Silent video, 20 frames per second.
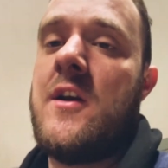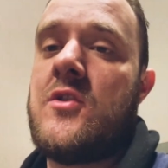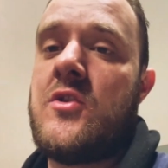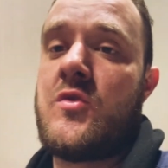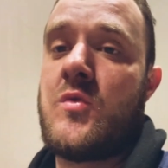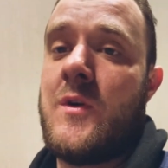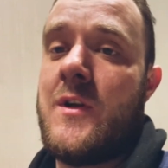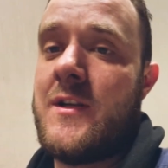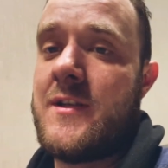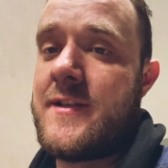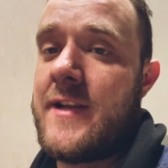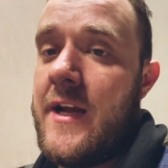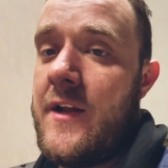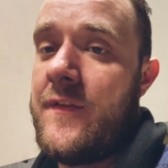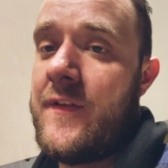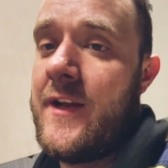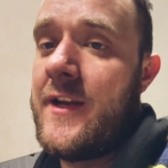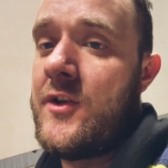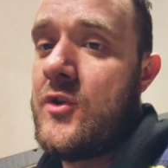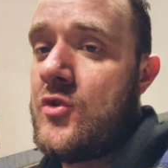I just wanted to say
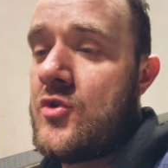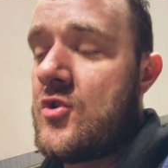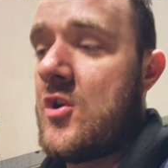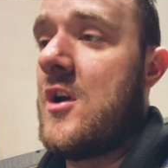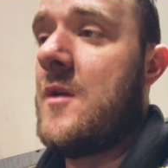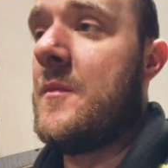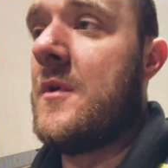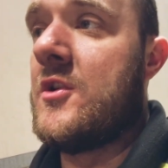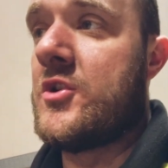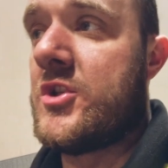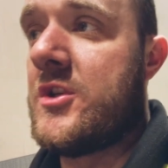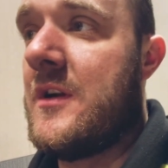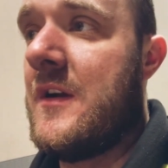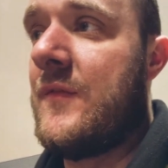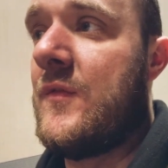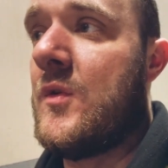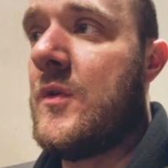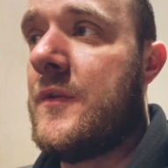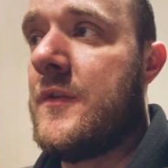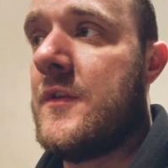thank you so much to
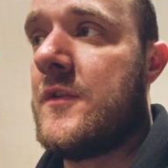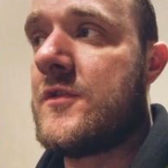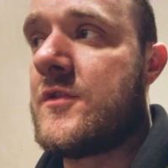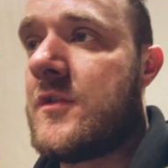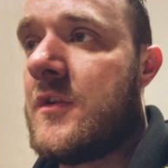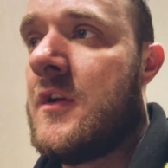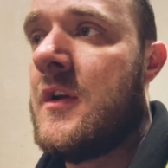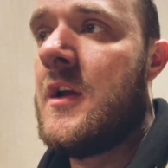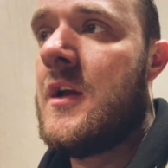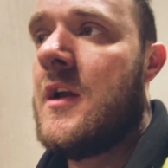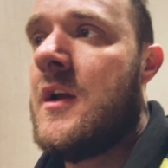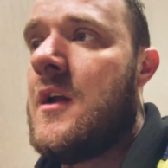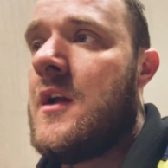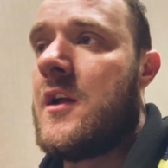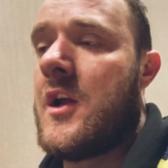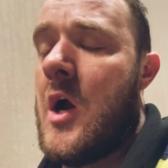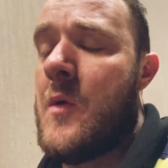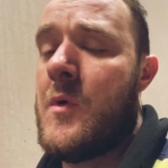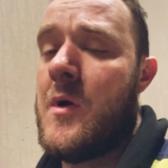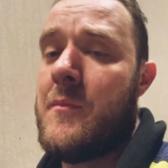everyone that's
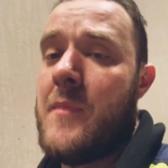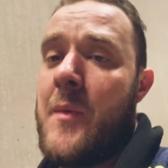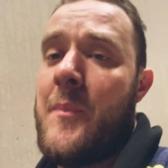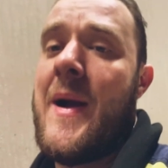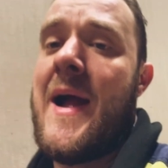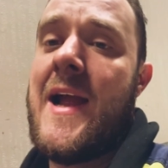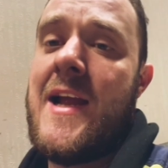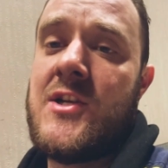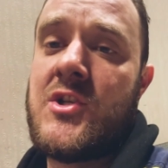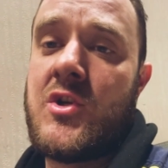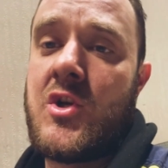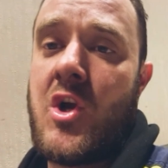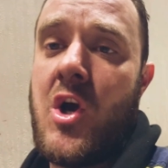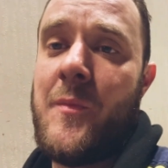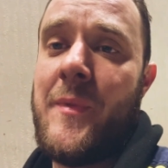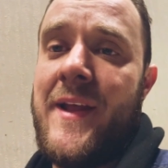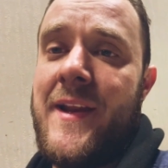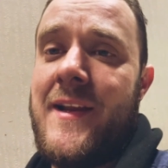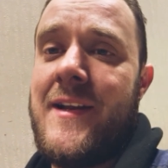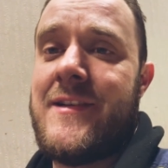come on my page and
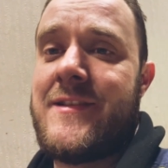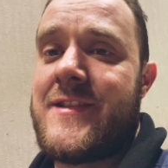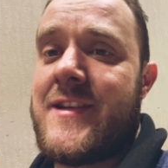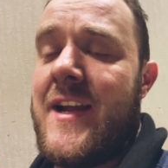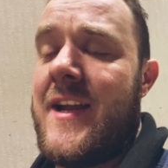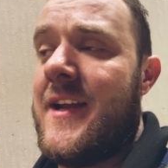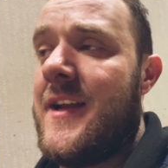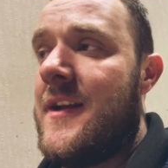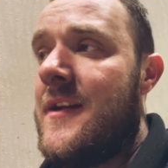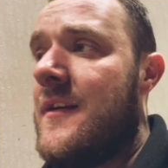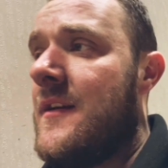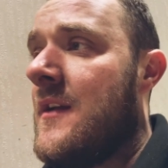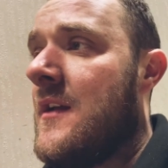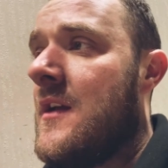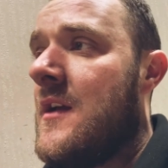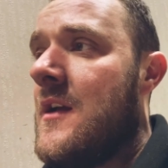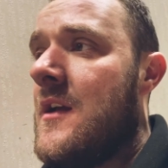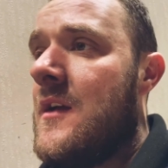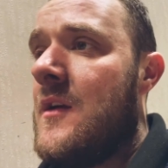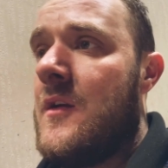commented saying,
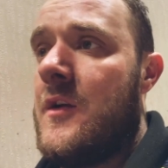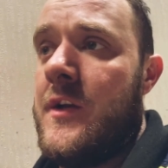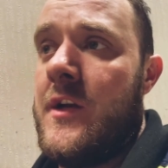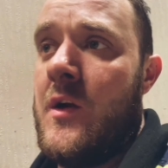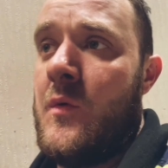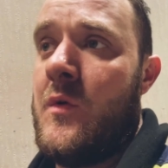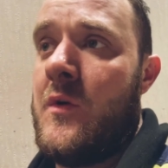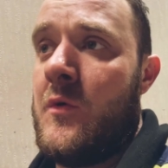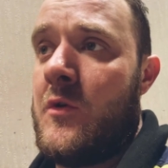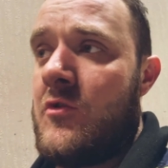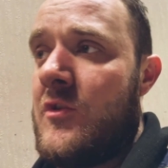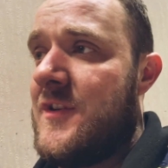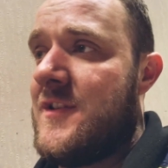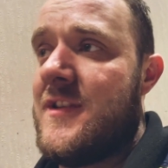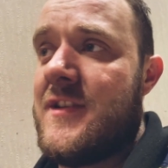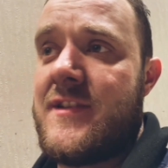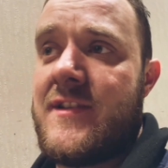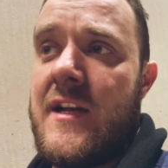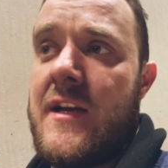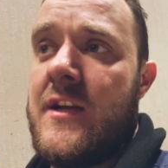you know, Chris
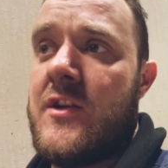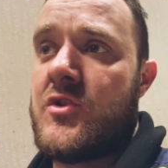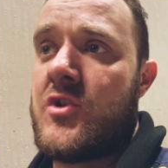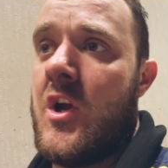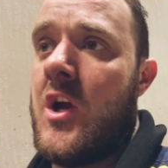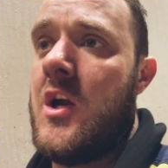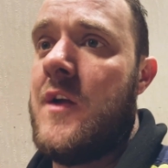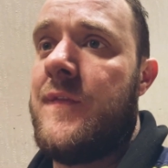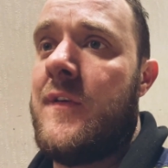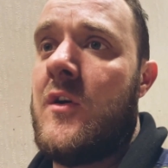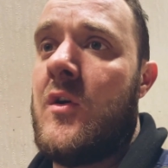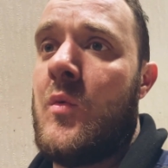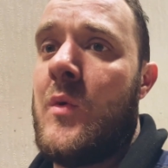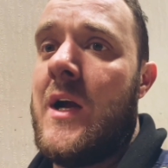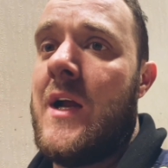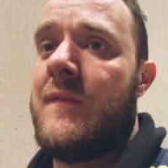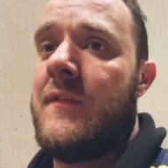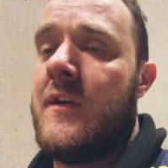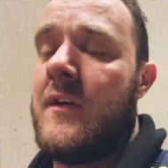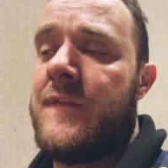has sent us over or
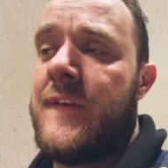whatever.